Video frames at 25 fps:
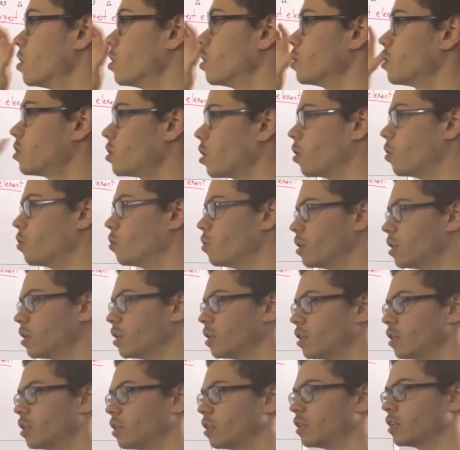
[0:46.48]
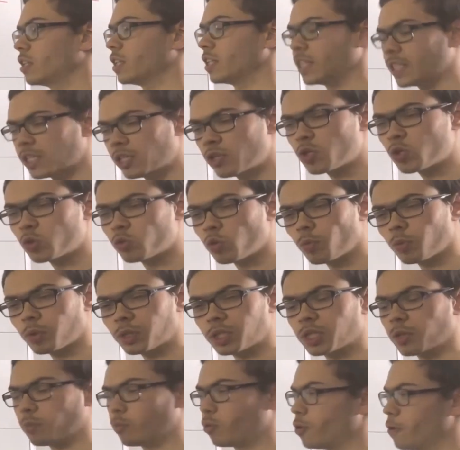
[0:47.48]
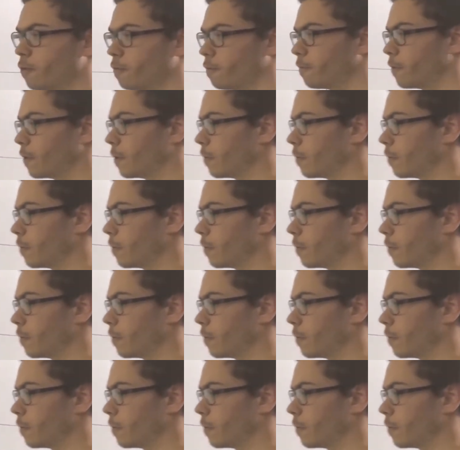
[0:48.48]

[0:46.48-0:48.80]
So here's what we're going to prove.